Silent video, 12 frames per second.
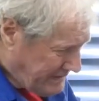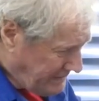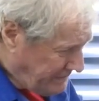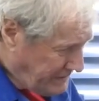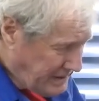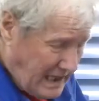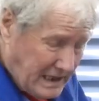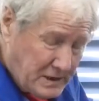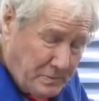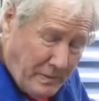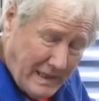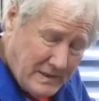For the
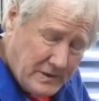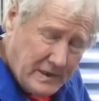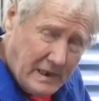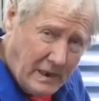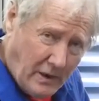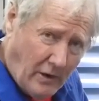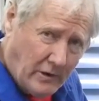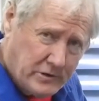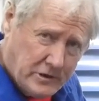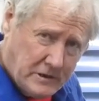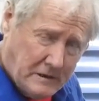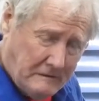expense it
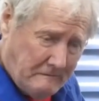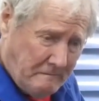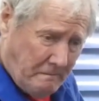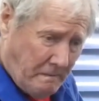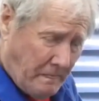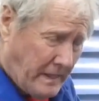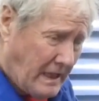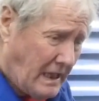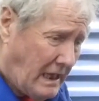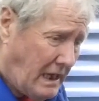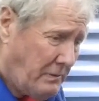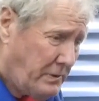costs,
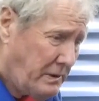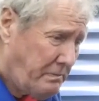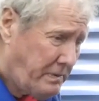I would have